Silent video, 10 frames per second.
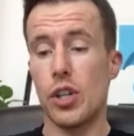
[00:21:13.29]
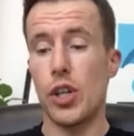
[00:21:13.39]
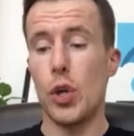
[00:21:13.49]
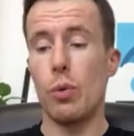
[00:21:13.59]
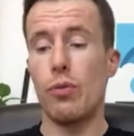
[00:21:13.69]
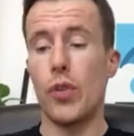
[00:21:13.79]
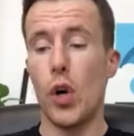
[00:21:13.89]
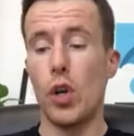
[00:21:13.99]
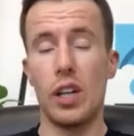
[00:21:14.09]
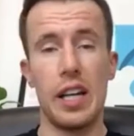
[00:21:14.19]
Hugh
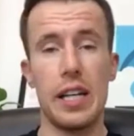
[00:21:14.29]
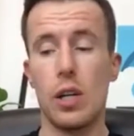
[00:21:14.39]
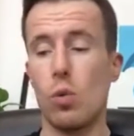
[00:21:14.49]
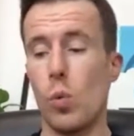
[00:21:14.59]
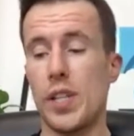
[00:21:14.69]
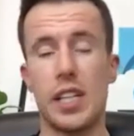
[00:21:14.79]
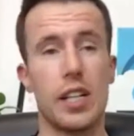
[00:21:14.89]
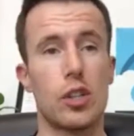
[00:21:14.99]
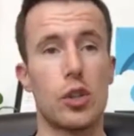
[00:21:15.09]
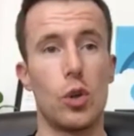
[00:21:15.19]
Fernley
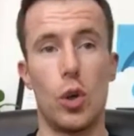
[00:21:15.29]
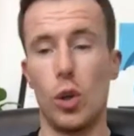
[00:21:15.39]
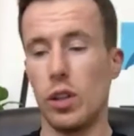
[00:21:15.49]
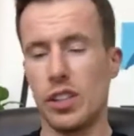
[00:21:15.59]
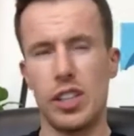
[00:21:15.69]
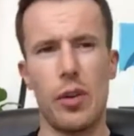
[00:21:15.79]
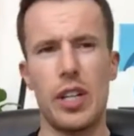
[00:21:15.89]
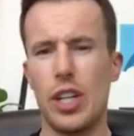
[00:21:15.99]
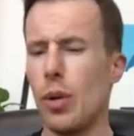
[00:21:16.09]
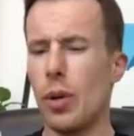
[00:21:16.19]
Whittingstall. She's
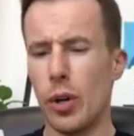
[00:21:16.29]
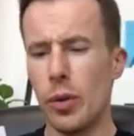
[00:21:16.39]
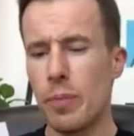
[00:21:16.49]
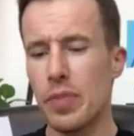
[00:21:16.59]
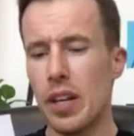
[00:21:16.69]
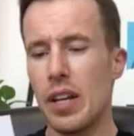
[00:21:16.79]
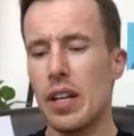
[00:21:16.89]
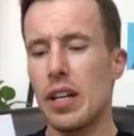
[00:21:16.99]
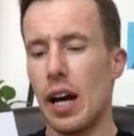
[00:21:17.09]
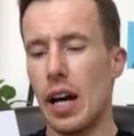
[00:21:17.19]
going, Hugh who?
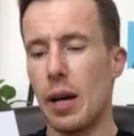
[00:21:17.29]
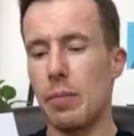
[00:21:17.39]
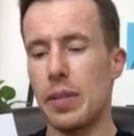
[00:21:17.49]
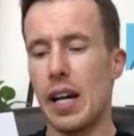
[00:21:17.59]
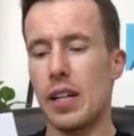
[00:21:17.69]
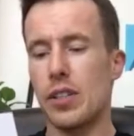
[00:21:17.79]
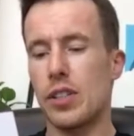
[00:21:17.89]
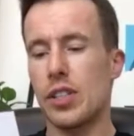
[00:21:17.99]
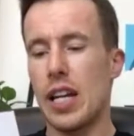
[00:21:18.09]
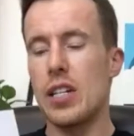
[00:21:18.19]
Yeah,
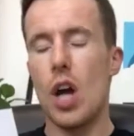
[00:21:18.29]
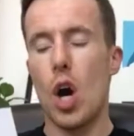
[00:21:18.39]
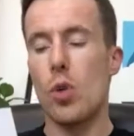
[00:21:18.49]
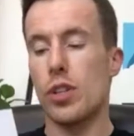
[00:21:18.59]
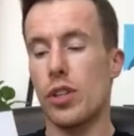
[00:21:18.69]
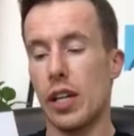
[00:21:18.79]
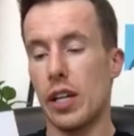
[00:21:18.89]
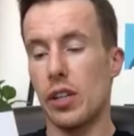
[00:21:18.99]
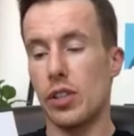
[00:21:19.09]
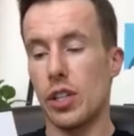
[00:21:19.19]
say no to
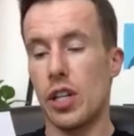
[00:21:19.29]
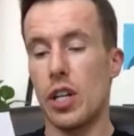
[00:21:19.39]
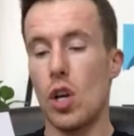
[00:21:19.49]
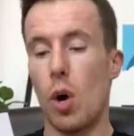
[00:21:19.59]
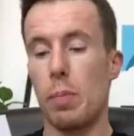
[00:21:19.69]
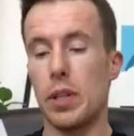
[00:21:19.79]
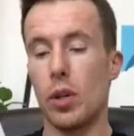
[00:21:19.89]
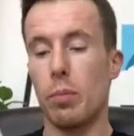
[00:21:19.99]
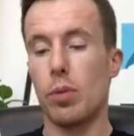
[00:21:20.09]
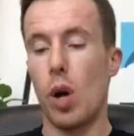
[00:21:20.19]
things that cannot be
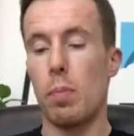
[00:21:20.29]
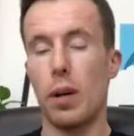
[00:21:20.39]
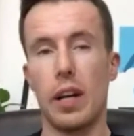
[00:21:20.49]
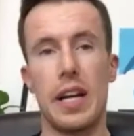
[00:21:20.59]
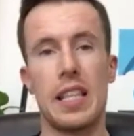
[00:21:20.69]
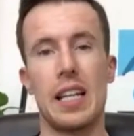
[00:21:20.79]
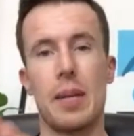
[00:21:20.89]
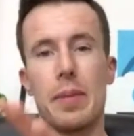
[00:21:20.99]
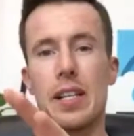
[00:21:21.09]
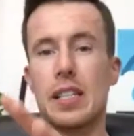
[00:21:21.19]
done properly in the
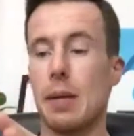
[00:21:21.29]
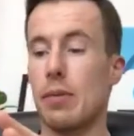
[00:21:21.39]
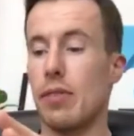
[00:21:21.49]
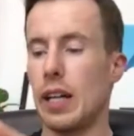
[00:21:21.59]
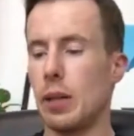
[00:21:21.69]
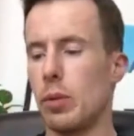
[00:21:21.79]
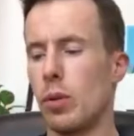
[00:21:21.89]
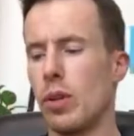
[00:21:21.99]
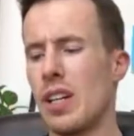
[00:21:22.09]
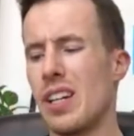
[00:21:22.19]
limited time
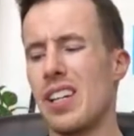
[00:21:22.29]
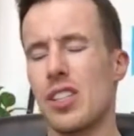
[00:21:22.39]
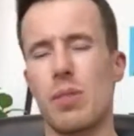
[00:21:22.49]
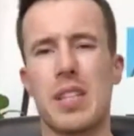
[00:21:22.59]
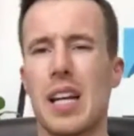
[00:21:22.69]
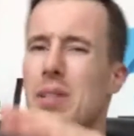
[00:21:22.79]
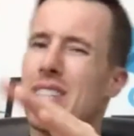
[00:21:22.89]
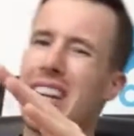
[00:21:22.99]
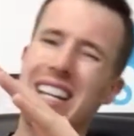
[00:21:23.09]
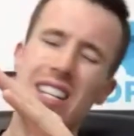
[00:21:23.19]
available. Sometimes
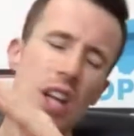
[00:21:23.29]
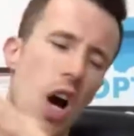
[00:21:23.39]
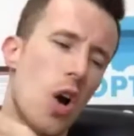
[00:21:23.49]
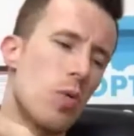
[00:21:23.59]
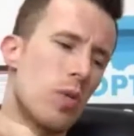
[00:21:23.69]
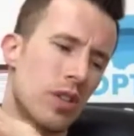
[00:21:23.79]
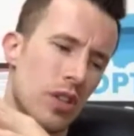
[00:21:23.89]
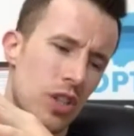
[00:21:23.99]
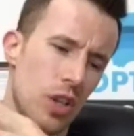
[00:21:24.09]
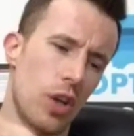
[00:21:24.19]
saying no
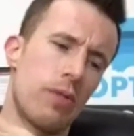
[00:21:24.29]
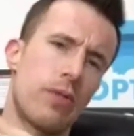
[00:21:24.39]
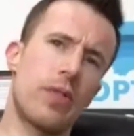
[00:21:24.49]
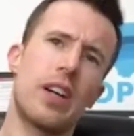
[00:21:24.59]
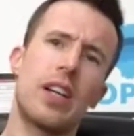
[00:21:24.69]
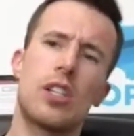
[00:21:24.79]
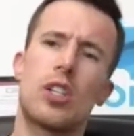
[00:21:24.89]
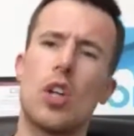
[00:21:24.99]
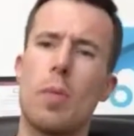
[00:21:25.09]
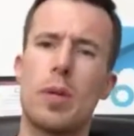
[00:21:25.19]
to stuff
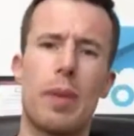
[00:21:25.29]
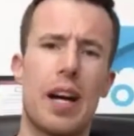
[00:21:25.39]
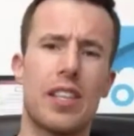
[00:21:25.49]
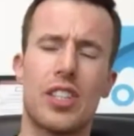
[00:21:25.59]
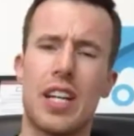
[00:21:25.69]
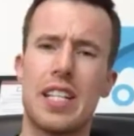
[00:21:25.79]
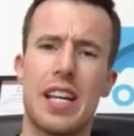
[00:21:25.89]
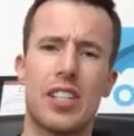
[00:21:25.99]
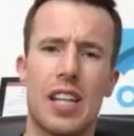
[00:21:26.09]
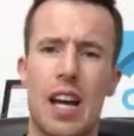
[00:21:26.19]
is so much better than saying
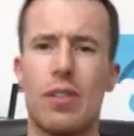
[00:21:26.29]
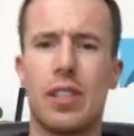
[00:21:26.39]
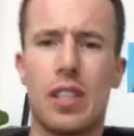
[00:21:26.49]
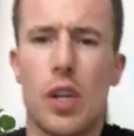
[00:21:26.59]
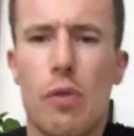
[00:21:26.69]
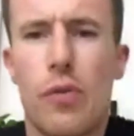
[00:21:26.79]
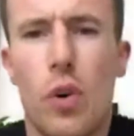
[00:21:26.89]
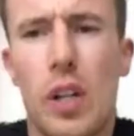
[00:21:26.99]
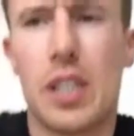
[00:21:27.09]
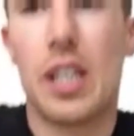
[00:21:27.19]
yes to everything. Don't
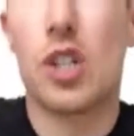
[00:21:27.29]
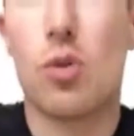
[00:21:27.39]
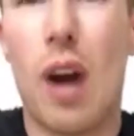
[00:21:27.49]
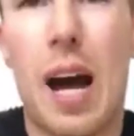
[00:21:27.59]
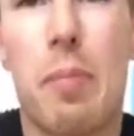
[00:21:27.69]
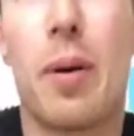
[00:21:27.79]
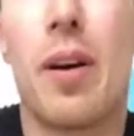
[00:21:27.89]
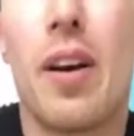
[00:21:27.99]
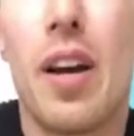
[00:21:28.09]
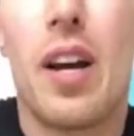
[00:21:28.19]
fall into that trap
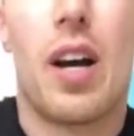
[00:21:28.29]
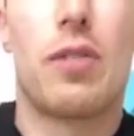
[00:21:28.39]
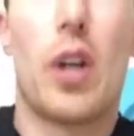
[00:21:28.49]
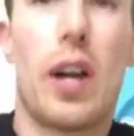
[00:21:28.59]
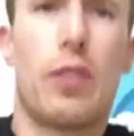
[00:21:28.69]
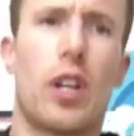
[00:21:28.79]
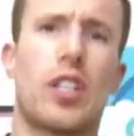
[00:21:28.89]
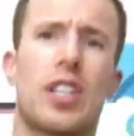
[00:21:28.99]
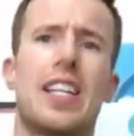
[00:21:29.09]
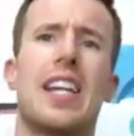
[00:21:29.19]
of going, I've got
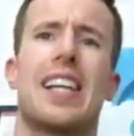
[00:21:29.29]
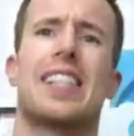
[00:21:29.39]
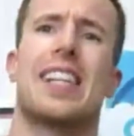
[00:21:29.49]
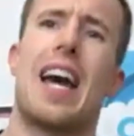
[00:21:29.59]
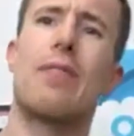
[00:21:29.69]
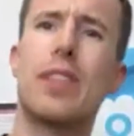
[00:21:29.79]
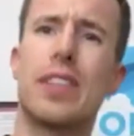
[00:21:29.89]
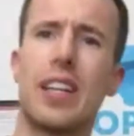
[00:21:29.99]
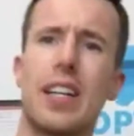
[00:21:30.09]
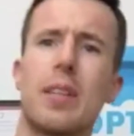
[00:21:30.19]
to say yes to
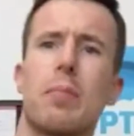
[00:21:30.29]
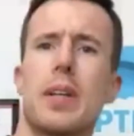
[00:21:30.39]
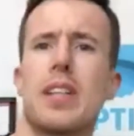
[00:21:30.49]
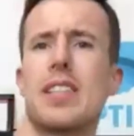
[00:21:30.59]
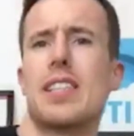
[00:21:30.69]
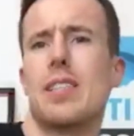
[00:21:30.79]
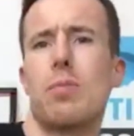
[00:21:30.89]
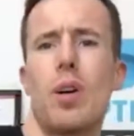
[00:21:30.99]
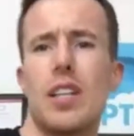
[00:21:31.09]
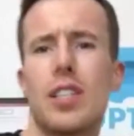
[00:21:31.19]
everything because this is
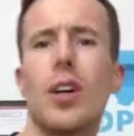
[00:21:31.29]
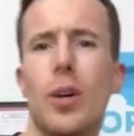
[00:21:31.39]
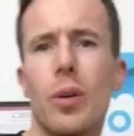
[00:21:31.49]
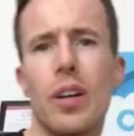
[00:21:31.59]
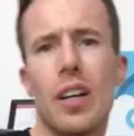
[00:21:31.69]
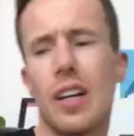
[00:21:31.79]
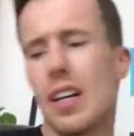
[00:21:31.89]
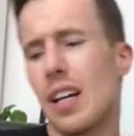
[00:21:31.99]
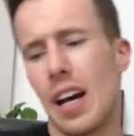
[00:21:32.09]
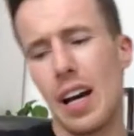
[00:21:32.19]
what I do.
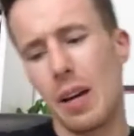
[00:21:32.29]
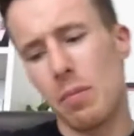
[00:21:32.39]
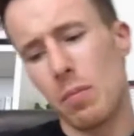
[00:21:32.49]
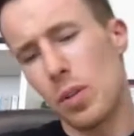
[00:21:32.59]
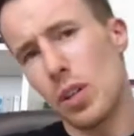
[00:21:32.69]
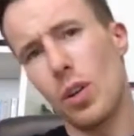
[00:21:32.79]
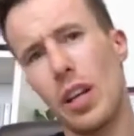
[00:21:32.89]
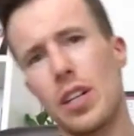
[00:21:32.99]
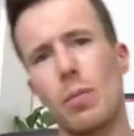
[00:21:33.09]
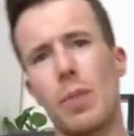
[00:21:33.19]

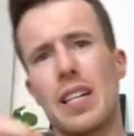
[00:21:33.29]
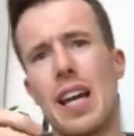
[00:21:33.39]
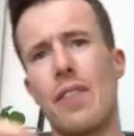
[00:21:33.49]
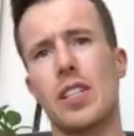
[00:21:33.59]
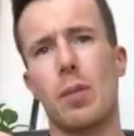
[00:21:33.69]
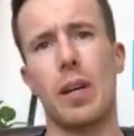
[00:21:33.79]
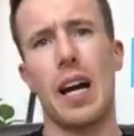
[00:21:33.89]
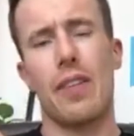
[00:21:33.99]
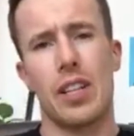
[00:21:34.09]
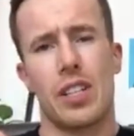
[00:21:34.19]
You'll end up inevitably
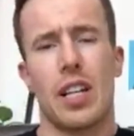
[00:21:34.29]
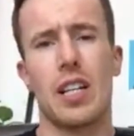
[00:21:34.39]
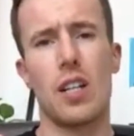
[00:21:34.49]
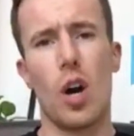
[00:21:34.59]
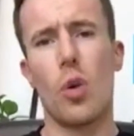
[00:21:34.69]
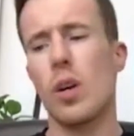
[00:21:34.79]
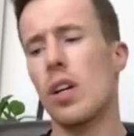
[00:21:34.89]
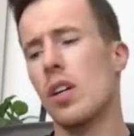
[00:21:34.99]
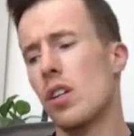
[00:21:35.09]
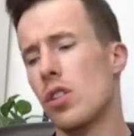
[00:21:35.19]
having to say no
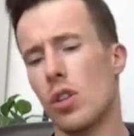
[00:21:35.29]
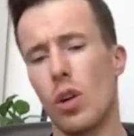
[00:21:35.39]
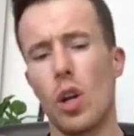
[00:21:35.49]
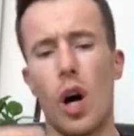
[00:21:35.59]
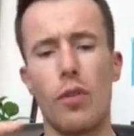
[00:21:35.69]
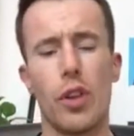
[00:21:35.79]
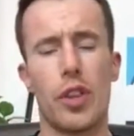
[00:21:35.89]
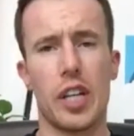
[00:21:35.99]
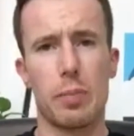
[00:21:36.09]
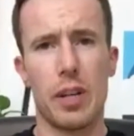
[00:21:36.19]
to a lot of other
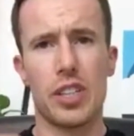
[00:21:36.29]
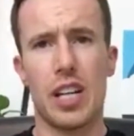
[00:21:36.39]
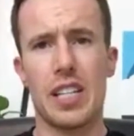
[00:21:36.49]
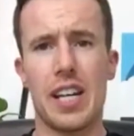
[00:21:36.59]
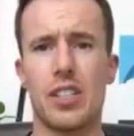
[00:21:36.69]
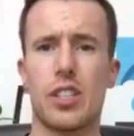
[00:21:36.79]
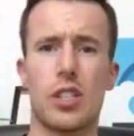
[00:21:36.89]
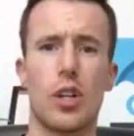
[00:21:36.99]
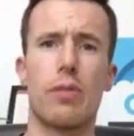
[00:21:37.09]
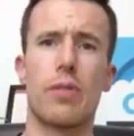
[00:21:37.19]
things by saying yes to
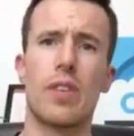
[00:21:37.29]
stuff.